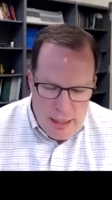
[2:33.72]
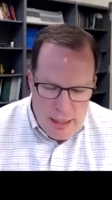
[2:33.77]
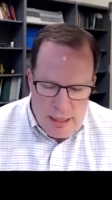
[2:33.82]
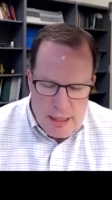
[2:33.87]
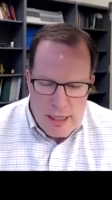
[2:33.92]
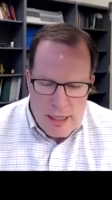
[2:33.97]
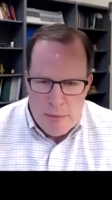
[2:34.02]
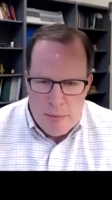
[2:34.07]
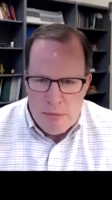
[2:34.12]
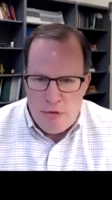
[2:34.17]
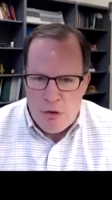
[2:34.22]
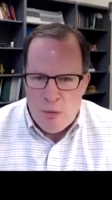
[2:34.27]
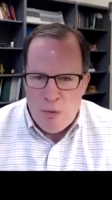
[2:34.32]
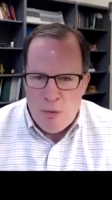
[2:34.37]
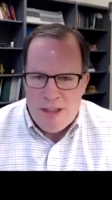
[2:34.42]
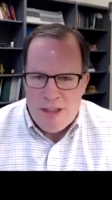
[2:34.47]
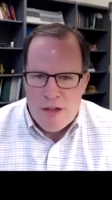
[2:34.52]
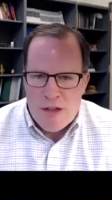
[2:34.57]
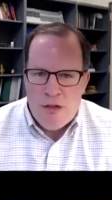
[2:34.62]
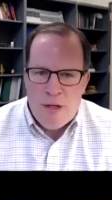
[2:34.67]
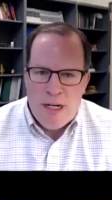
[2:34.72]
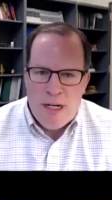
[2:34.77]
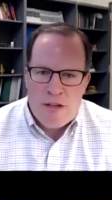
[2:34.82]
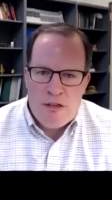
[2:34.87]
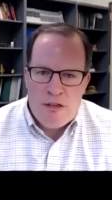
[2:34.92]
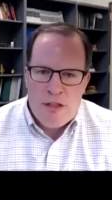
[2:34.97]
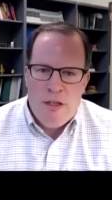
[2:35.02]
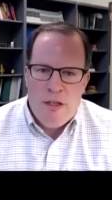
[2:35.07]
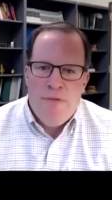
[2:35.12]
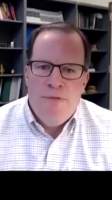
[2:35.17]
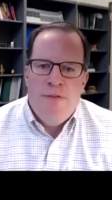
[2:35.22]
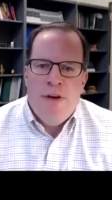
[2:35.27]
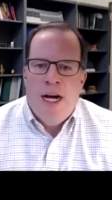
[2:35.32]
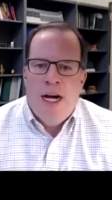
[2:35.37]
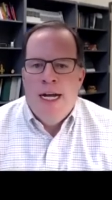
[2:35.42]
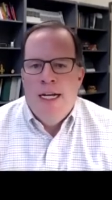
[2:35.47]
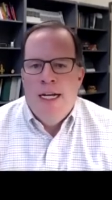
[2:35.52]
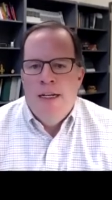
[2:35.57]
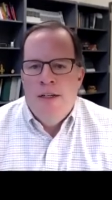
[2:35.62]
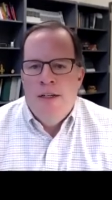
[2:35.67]
Um, so what did you actually
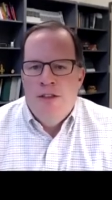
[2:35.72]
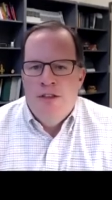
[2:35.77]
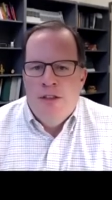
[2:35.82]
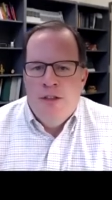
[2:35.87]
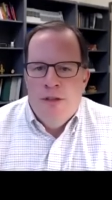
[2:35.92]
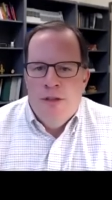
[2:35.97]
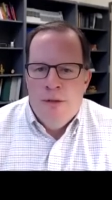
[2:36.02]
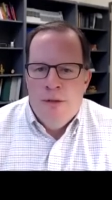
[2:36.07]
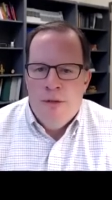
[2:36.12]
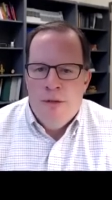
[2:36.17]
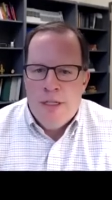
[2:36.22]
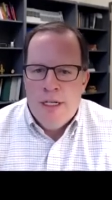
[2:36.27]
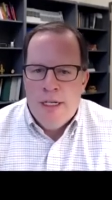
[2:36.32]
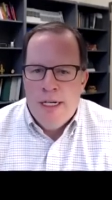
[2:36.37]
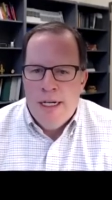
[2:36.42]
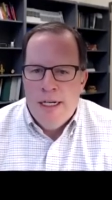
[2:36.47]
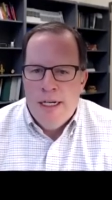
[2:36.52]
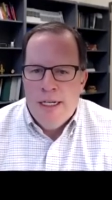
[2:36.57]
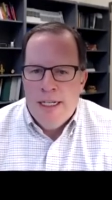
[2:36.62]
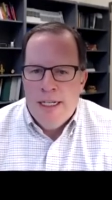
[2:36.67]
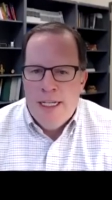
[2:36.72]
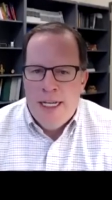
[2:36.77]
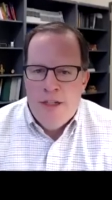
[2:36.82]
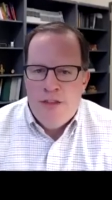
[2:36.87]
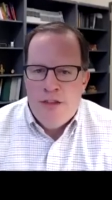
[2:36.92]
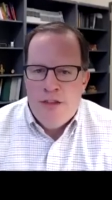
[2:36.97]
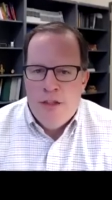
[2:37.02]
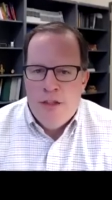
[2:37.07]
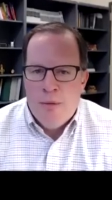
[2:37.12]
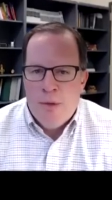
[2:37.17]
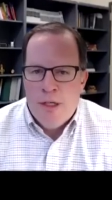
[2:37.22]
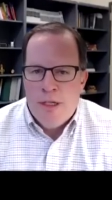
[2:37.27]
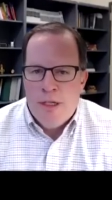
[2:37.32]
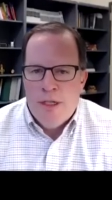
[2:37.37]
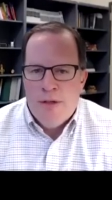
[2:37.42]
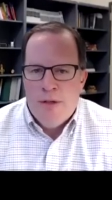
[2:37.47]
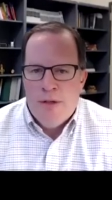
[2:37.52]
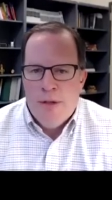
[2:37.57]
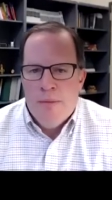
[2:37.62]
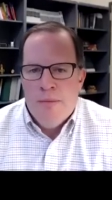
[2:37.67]
find as you uh, engaged in the
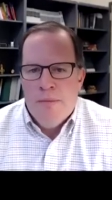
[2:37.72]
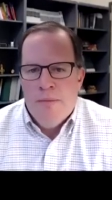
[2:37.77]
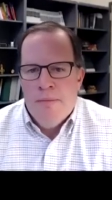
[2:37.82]
working group?